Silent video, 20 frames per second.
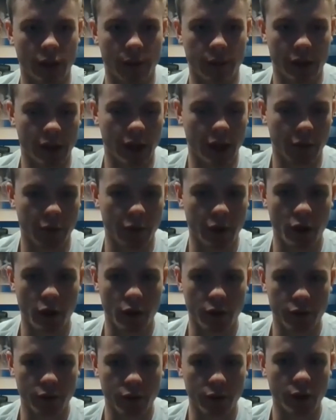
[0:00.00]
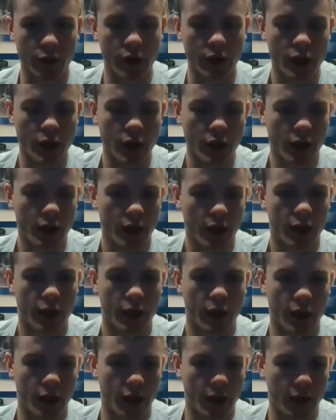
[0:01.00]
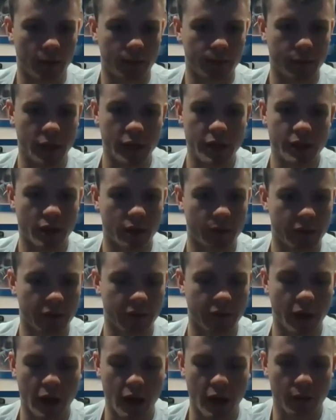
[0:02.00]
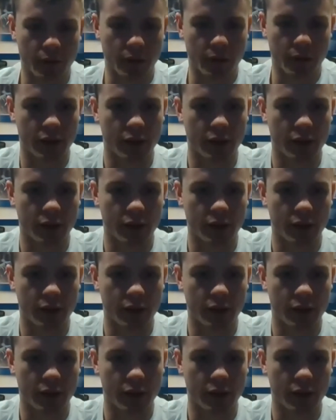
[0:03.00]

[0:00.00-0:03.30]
I mean, like we all do. Um, but he's going to be fine. I mean,